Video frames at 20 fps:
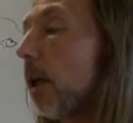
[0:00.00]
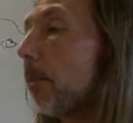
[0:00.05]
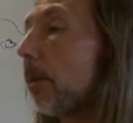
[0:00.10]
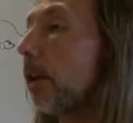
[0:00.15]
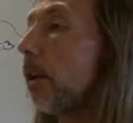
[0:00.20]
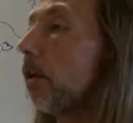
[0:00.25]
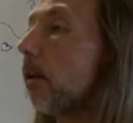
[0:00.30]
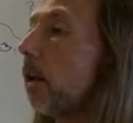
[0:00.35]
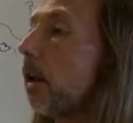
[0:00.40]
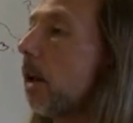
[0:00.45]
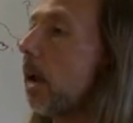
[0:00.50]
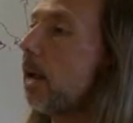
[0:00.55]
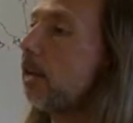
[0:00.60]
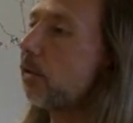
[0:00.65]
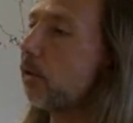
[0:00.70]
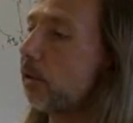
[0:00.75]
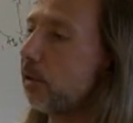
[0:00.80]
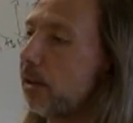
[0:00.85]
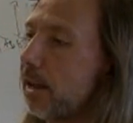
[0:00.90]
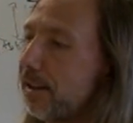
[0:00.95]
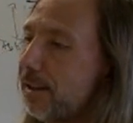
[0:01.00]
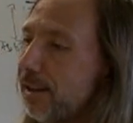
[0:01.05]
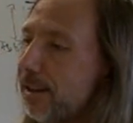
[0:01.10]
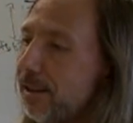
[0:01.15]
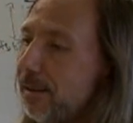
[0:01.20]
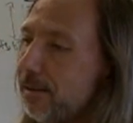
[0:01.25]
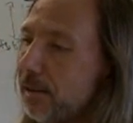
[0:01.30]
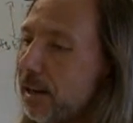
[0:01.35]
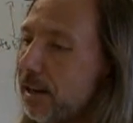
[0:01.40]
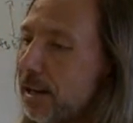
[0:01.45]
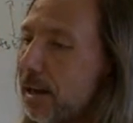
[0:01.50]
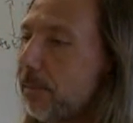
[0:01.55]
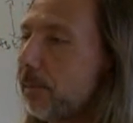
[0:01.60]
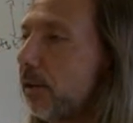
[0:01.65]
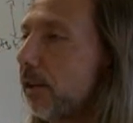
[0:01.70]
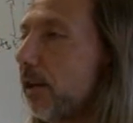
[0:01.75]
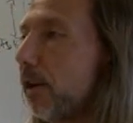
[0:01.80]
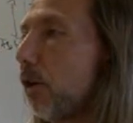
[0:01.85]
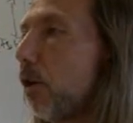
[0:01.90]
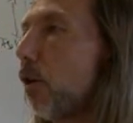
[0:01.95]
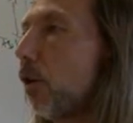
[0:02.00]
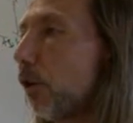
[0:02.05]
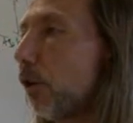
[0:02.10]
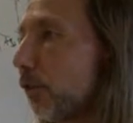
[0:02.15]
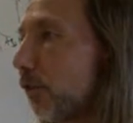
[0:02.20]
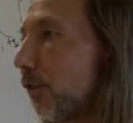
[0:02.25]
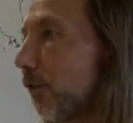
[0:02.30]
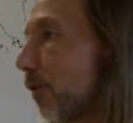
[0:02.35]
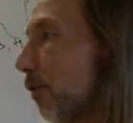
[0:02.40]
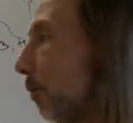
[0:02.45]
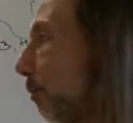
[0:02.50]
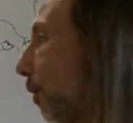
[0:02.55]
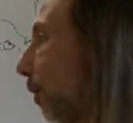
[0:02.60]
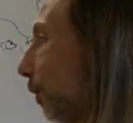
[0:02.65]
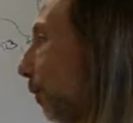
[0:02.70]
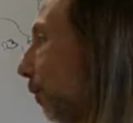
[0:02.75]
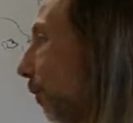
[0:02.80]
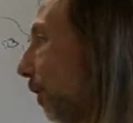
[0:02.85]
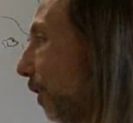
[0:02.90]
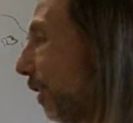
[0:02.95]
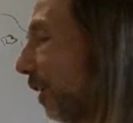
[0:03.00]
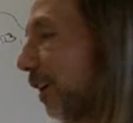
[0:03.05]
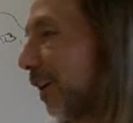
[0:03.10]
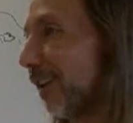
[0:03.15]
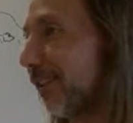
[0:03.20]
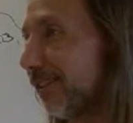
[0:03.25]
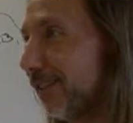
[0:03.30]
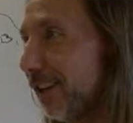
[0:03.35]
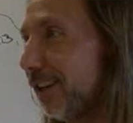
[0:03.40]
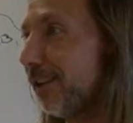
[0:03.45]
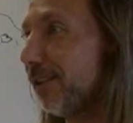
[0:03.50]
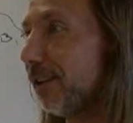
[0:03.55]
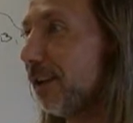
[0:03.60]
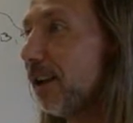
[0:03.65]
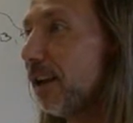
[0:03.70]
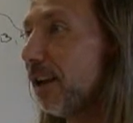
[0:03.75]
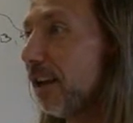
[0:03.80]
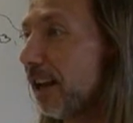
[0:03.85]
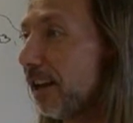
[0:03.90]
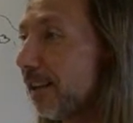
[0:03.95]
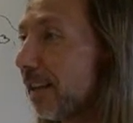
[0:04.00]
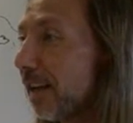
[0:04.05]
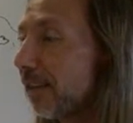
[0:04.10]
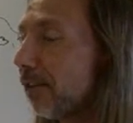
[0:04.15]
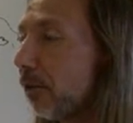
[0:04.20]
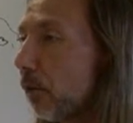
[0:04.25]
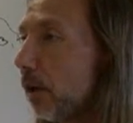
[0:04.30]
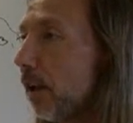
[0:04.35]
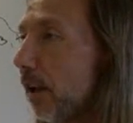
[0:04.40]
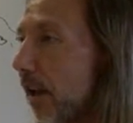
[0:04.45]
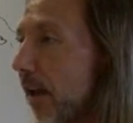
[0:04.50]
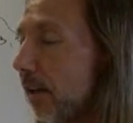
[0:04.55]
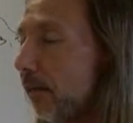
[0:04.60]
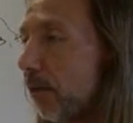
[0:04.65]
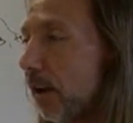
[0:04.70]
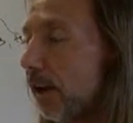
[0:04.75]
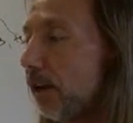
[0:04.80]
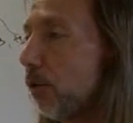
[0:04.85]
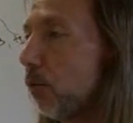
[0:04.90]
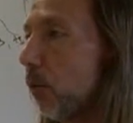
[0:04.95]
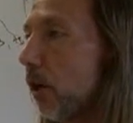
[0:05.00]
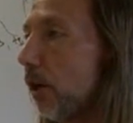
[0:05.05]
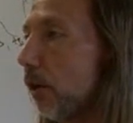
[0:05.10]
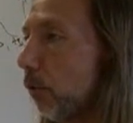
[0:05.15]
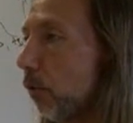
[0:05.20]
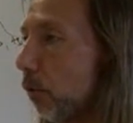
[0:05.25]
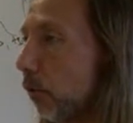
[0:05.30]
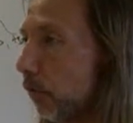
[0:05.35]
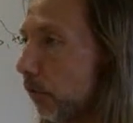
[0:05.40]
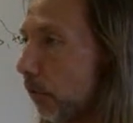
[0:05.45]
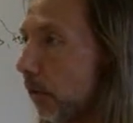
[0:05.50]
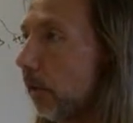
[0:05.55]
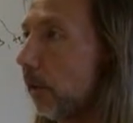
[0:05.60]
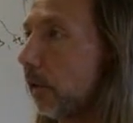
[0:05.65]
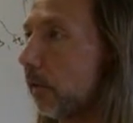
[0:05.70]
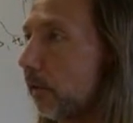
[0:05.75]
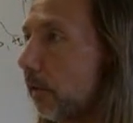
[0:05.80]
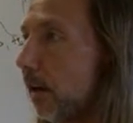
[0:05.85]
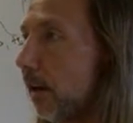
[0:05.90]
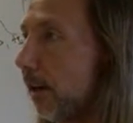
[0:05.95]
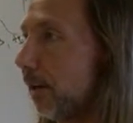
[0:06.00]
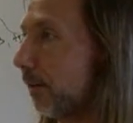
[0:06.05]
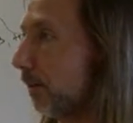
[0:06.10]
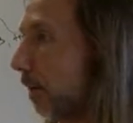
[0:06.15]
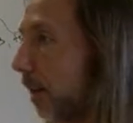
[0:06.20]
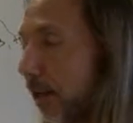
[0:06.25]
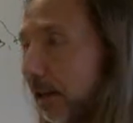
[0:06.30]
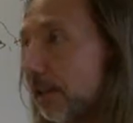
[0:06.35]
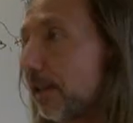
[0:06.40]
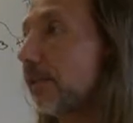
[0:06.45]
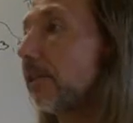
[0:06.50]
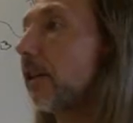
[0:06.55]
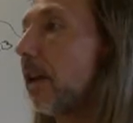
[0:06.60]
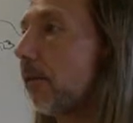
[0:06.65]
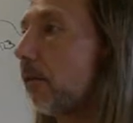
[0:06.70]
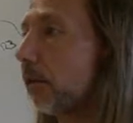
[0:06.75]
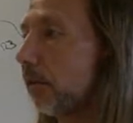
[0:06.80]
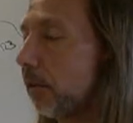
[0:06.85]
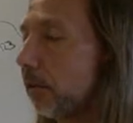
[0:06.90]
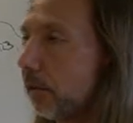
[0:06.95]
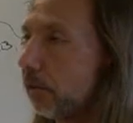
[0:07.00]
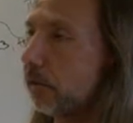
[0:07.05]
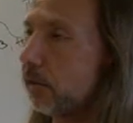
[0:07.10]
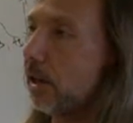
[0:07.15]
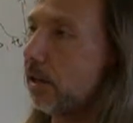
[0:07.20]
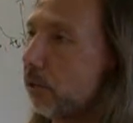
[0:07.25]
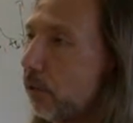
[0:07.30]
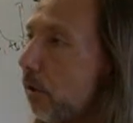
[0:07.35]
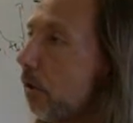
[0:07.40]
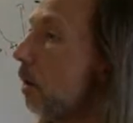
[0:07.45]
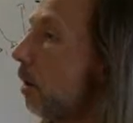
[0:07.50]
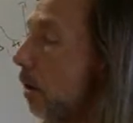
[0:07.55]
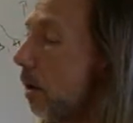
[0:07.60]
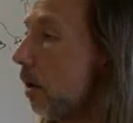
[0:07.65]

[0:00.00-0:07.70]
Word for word: but it has like a it comes at a loss compared to the SID it doesn't really have any way to synthesize, like it doesn't have a synthesizer,